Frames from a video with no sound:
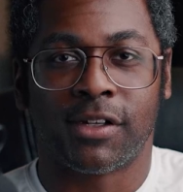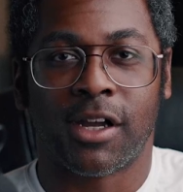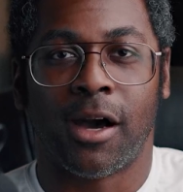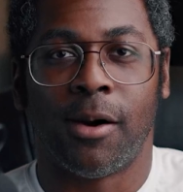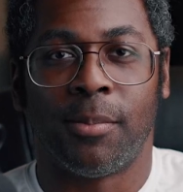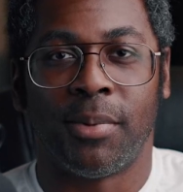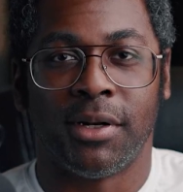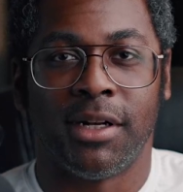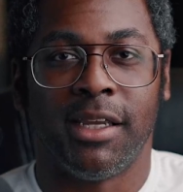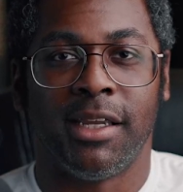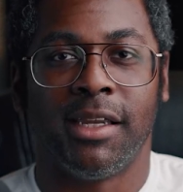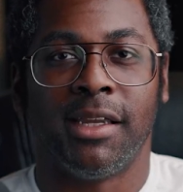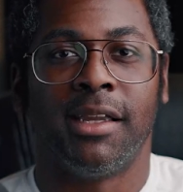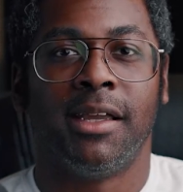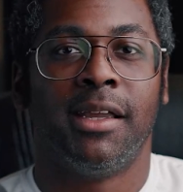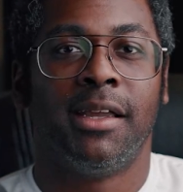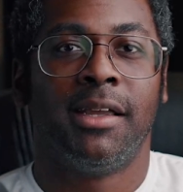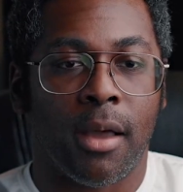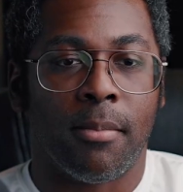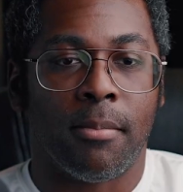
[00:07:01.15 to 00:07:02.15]
company,
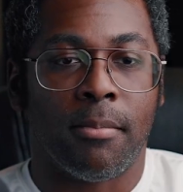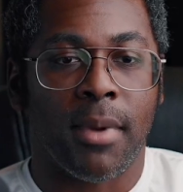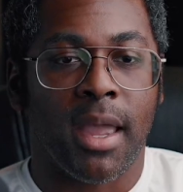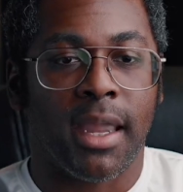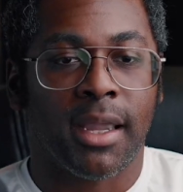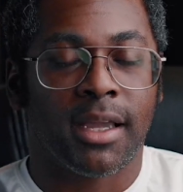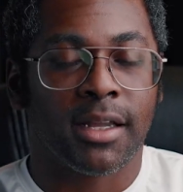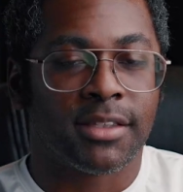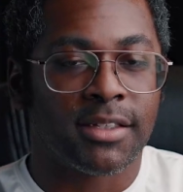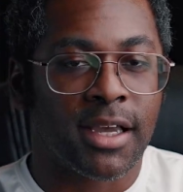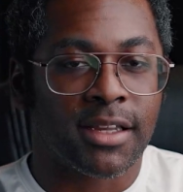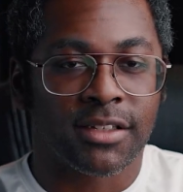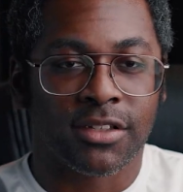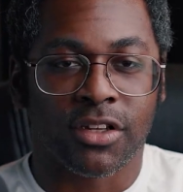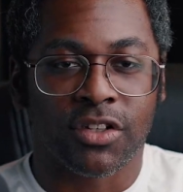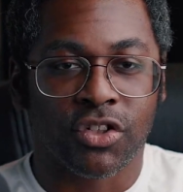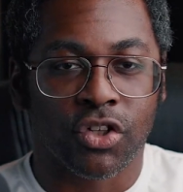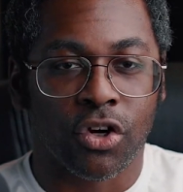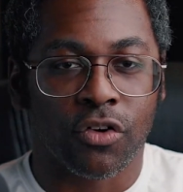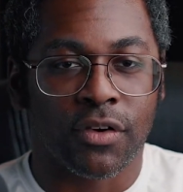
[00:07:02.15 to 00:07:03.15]
make a
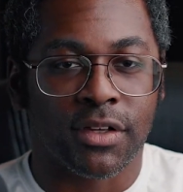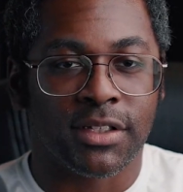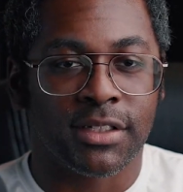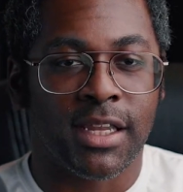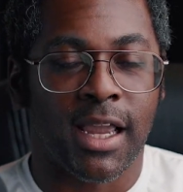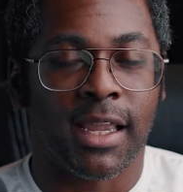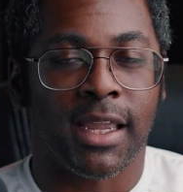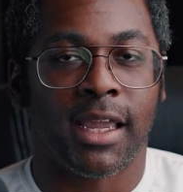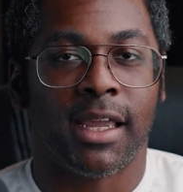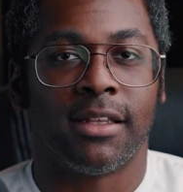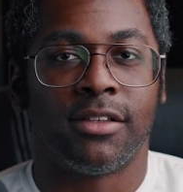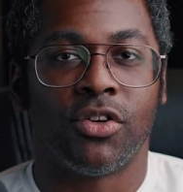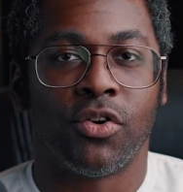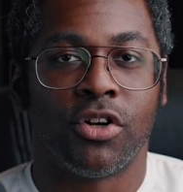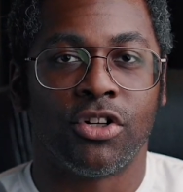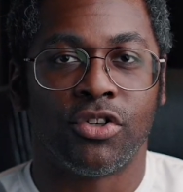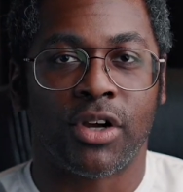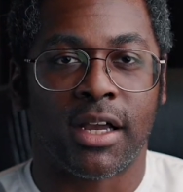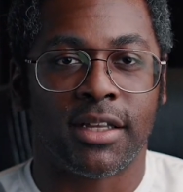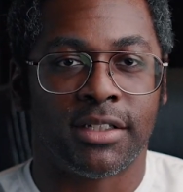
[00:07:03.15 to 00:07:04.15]
Tesla service ticket to
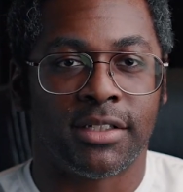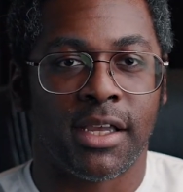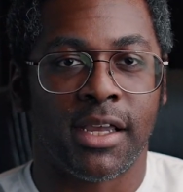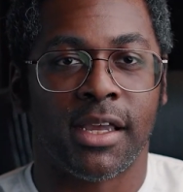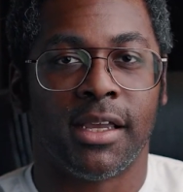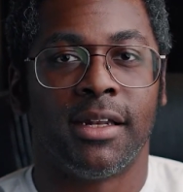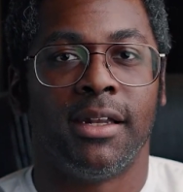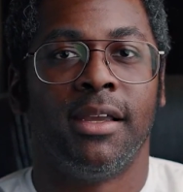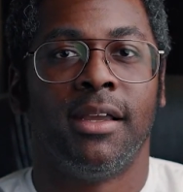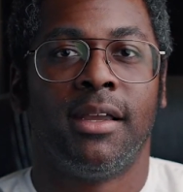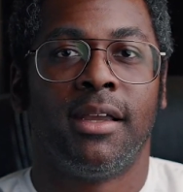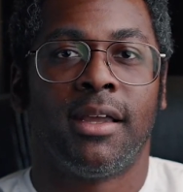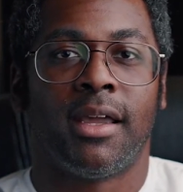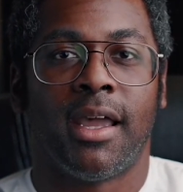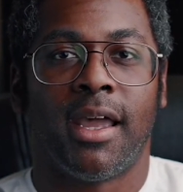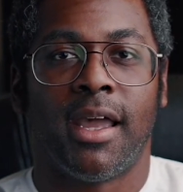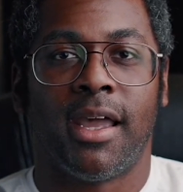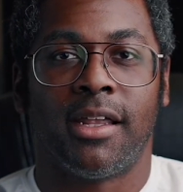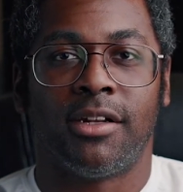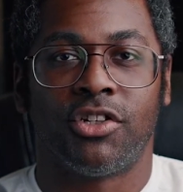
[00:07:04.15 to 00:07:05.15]
address it,
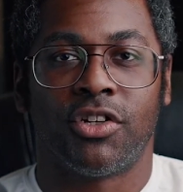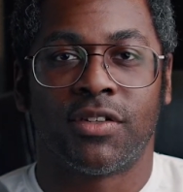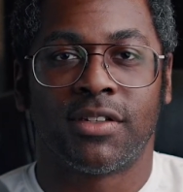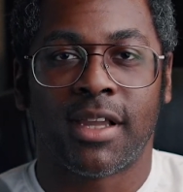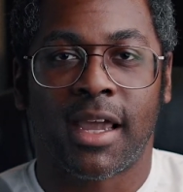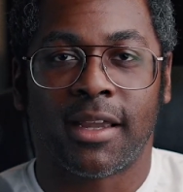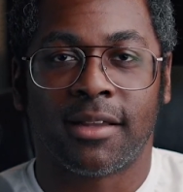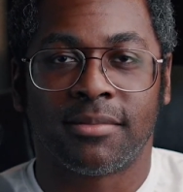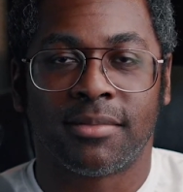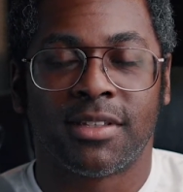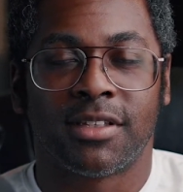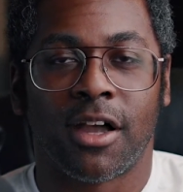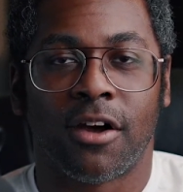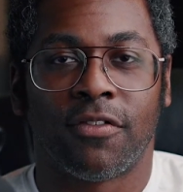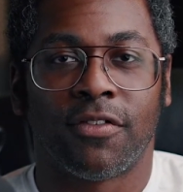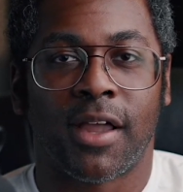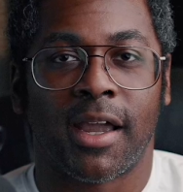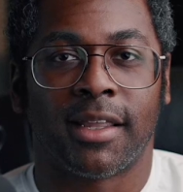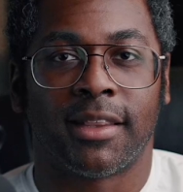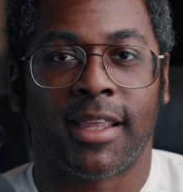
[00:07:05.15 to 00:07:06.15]
and just like
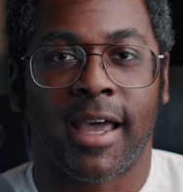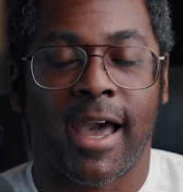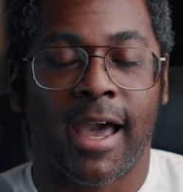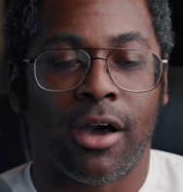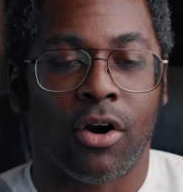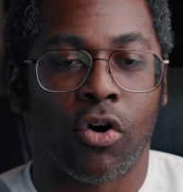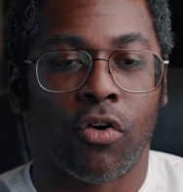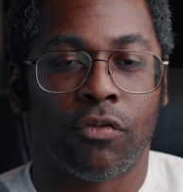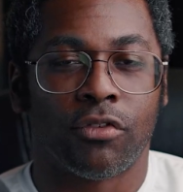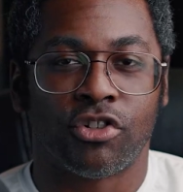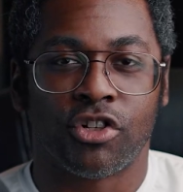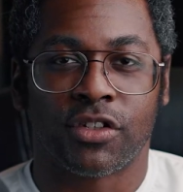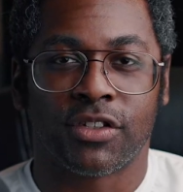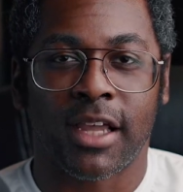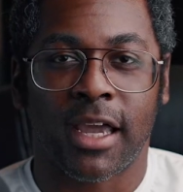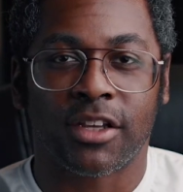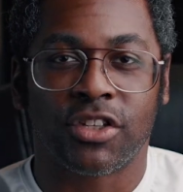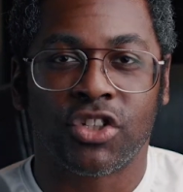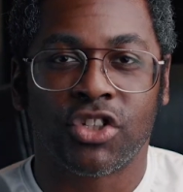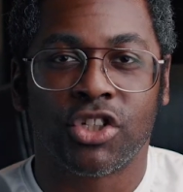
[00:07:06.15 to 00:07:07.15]
stuff like that over just
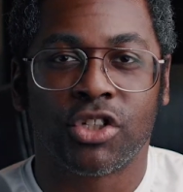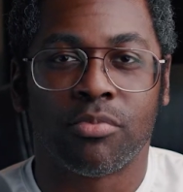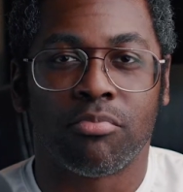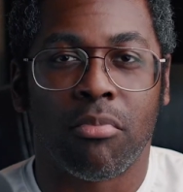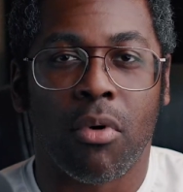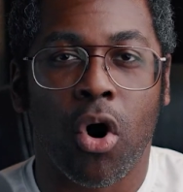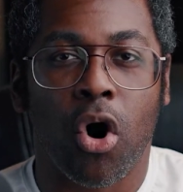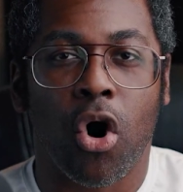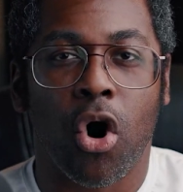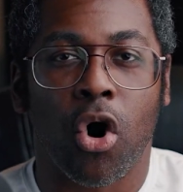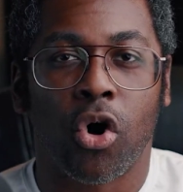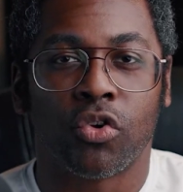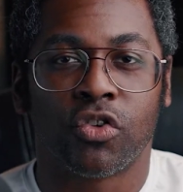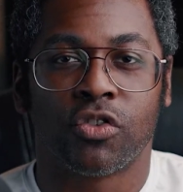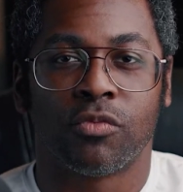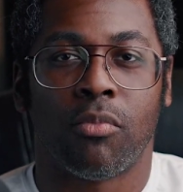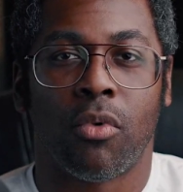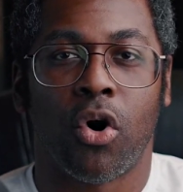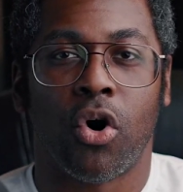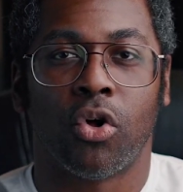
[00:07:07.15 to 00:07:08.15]
like small
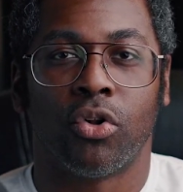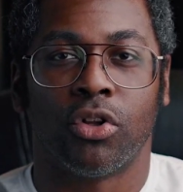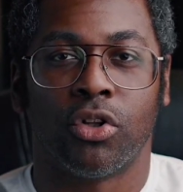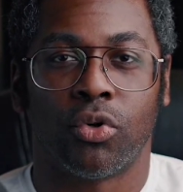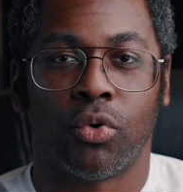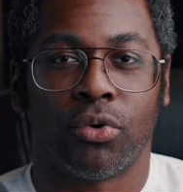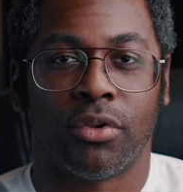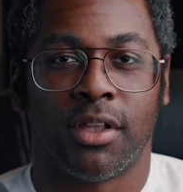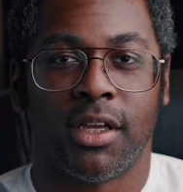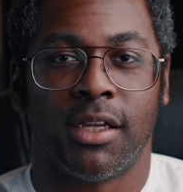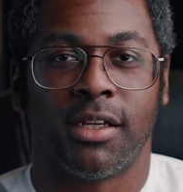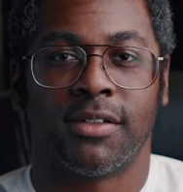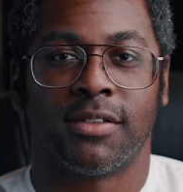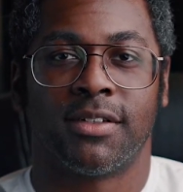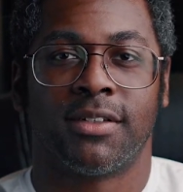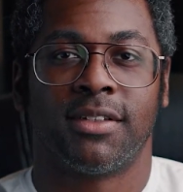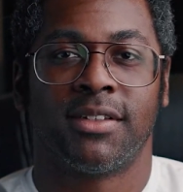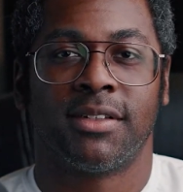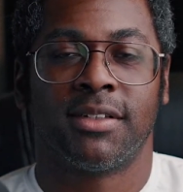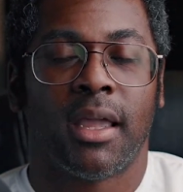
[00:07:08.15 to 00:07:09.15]
little
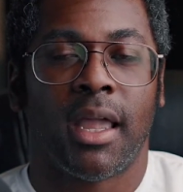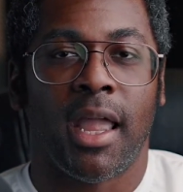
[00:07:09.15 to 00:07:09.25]
things.